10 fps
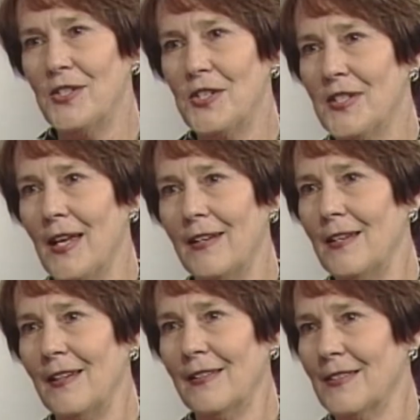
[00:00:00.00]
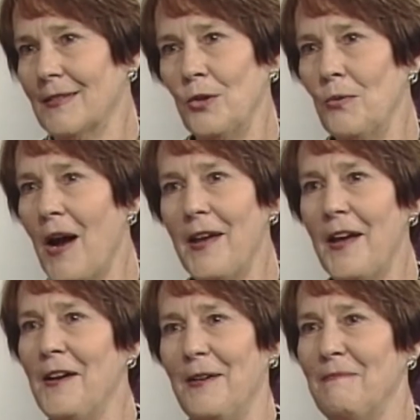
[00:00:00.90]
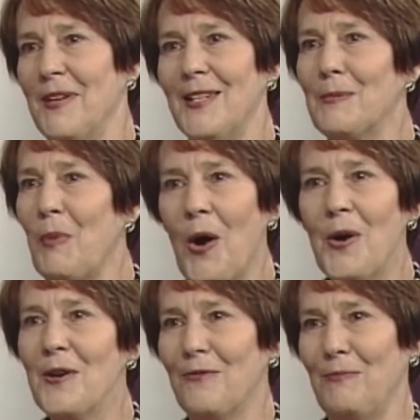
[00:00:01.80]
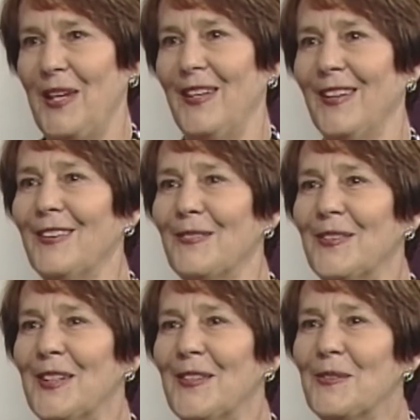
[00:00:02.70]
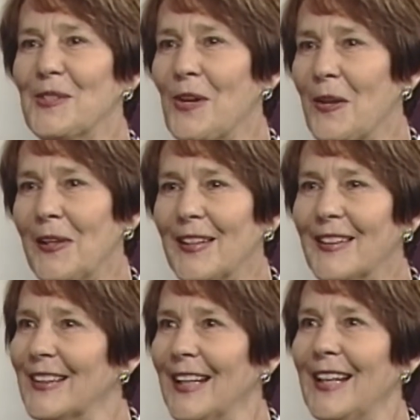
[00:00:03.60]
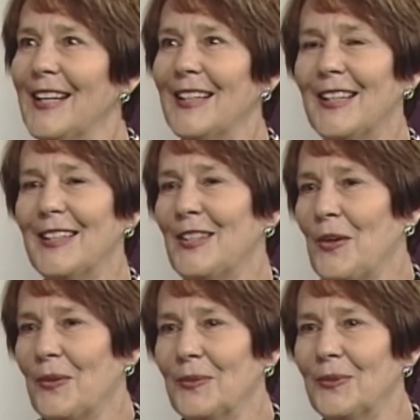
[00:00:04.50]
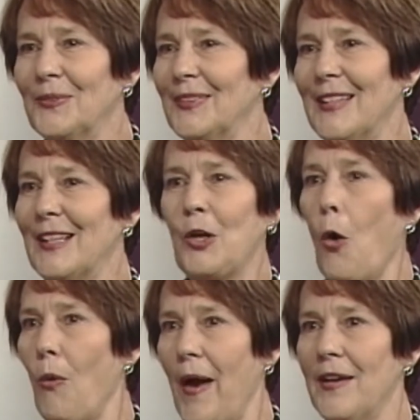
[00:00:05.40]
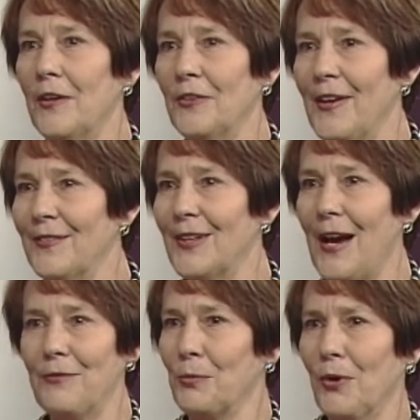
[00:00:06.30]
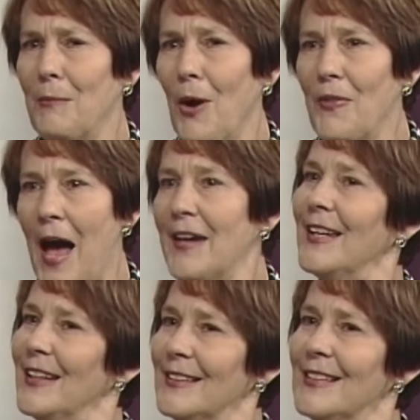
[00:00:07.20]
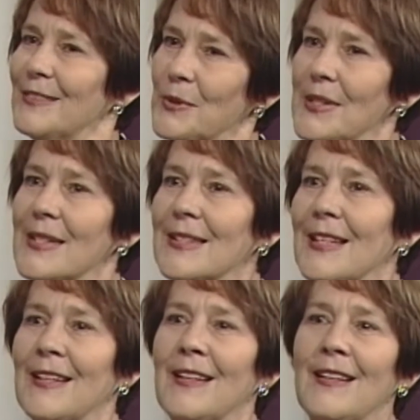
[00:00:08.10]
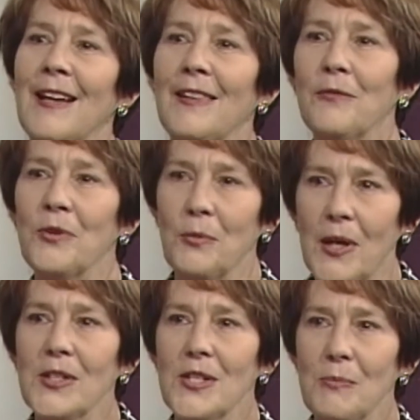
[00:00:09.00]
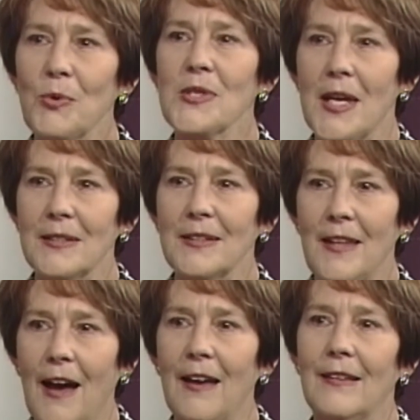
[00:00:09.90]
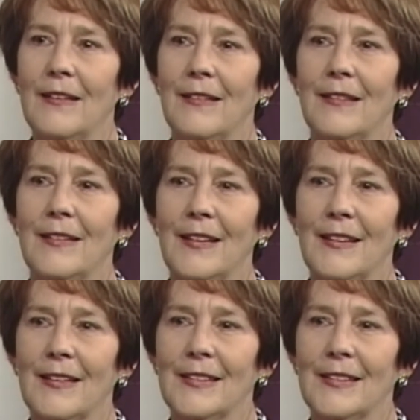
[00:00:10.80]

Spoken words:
she said it's who I am. It's part of me. It's not like, it'll go away and I'll never have to worry about that again. It was, I loved the way she presented that. Yeah.